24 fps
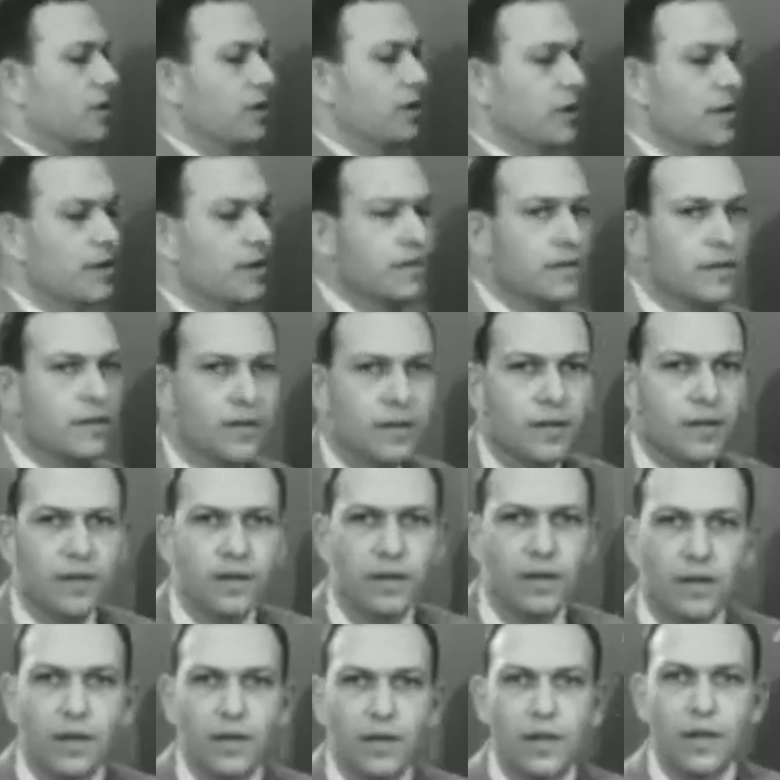Third,
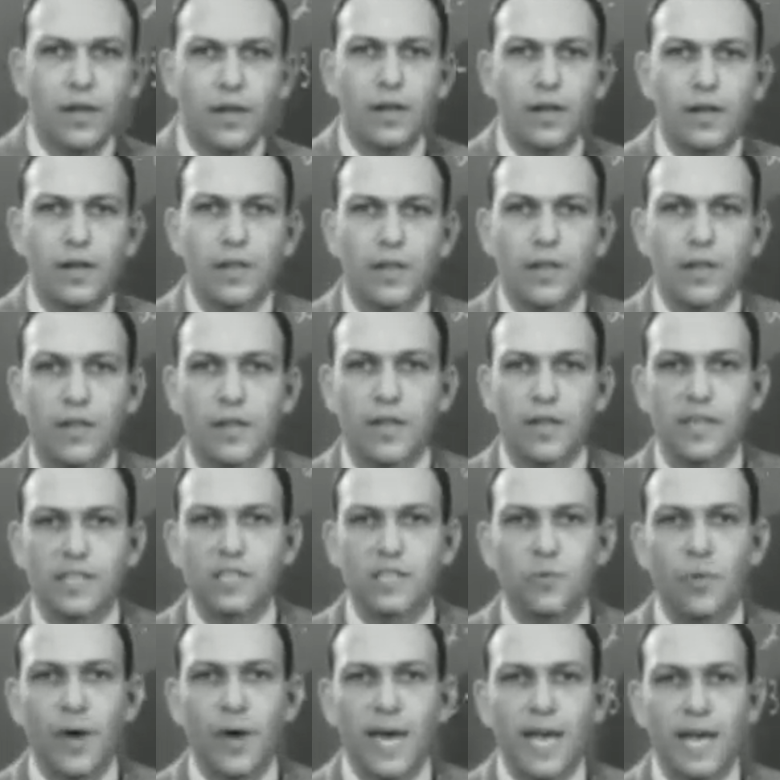
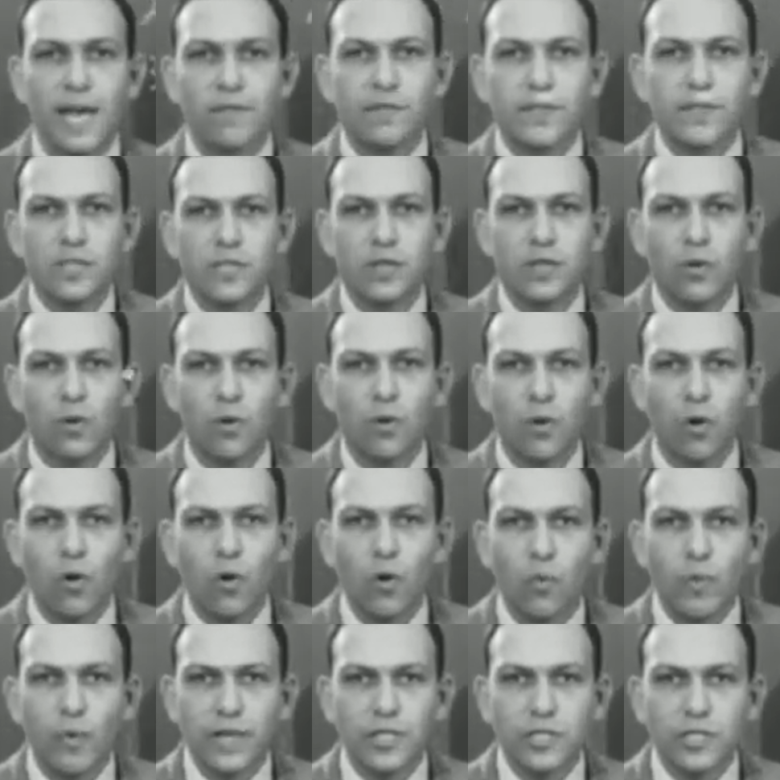these waves
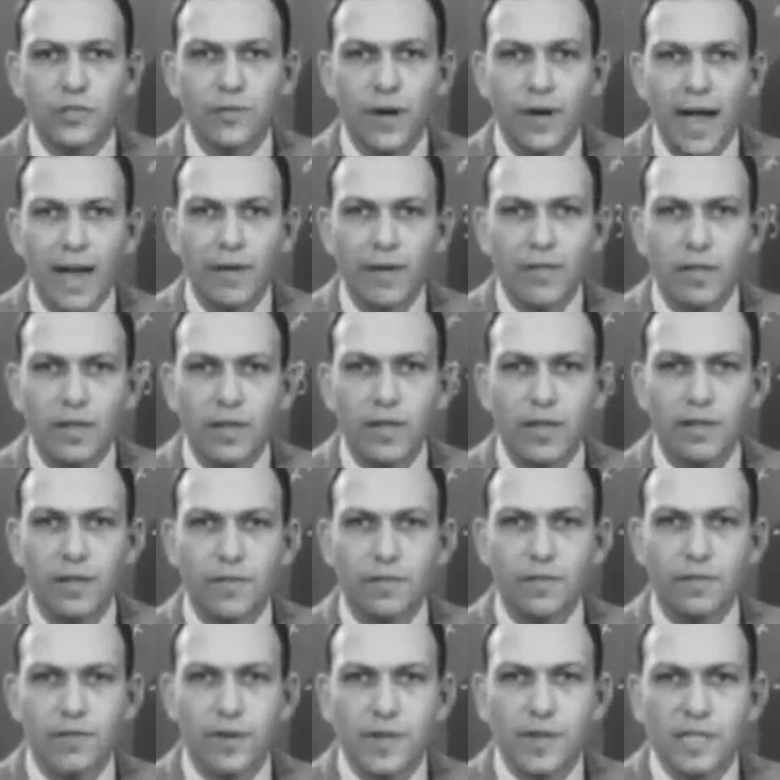always travel
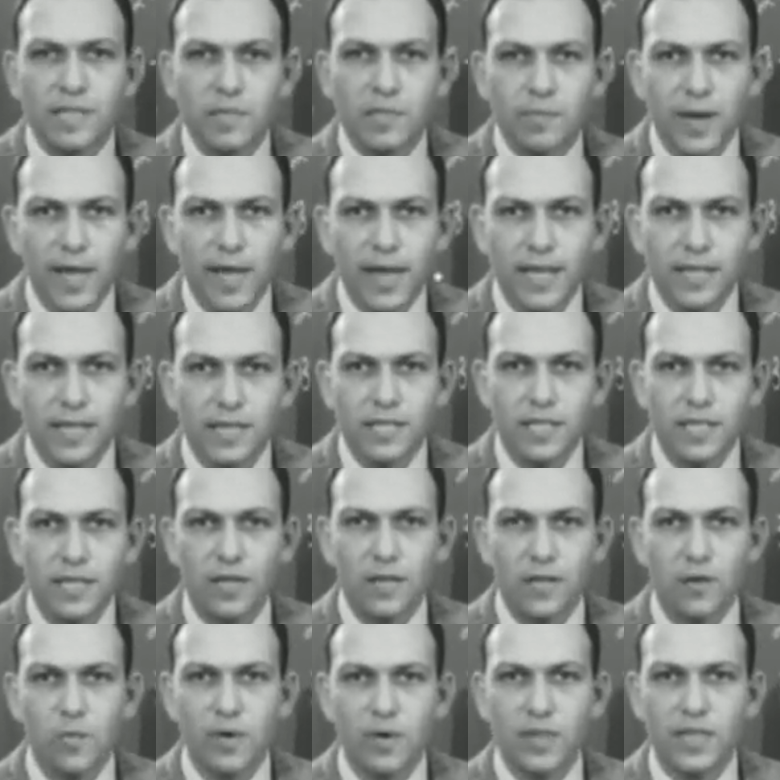in free space
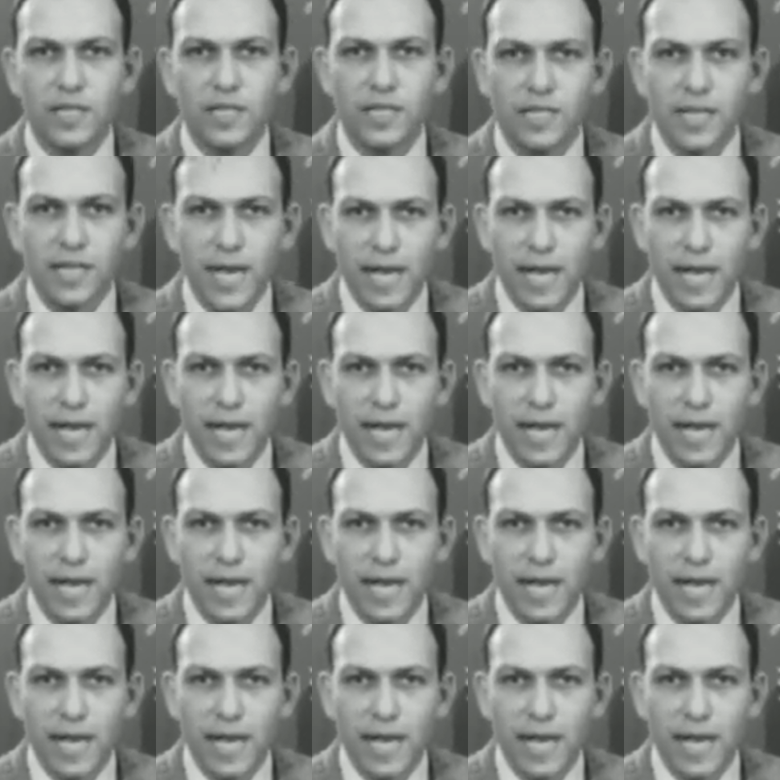with the